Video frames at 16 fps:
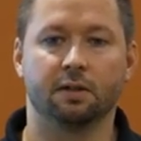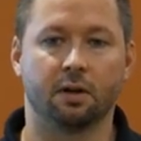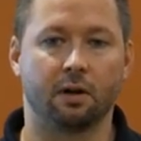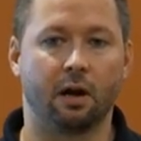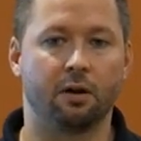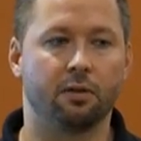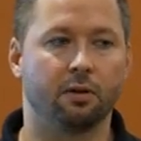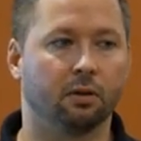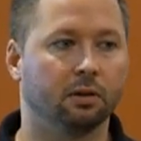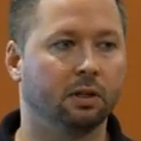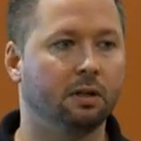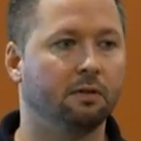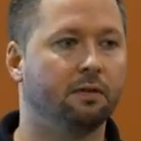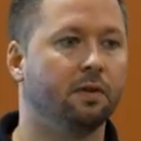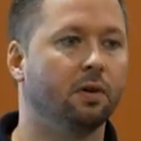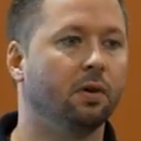are their
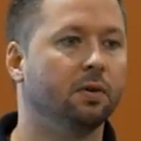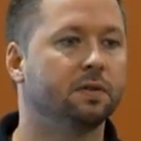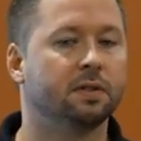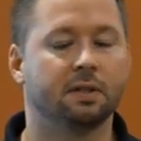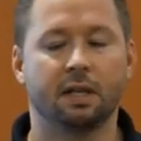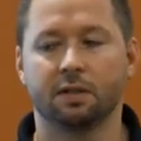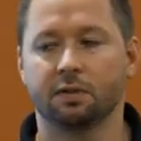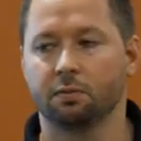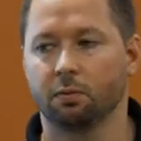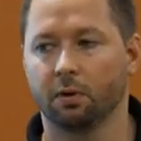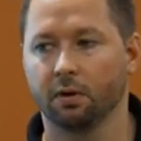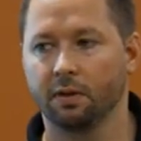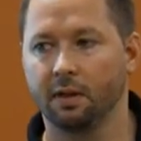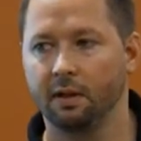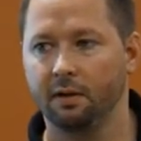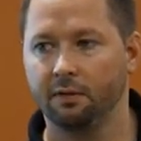lymph nodes, and that's
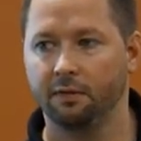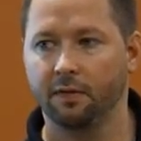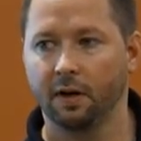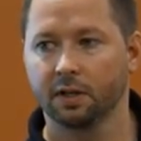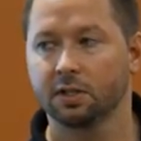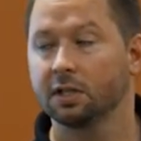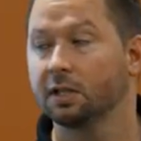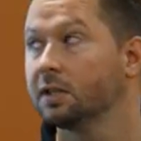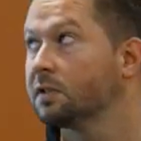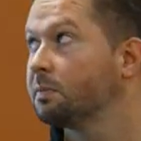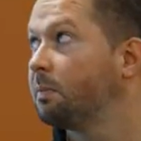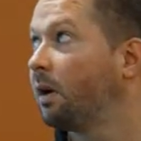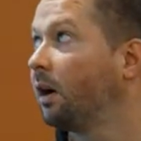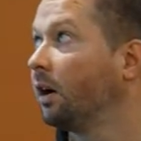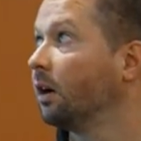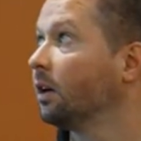where the infection has
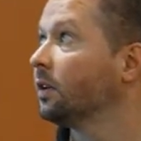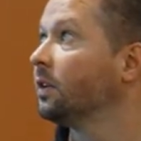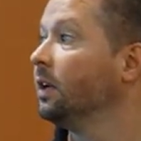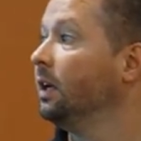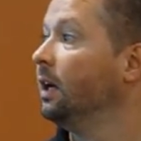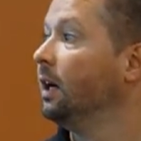parked.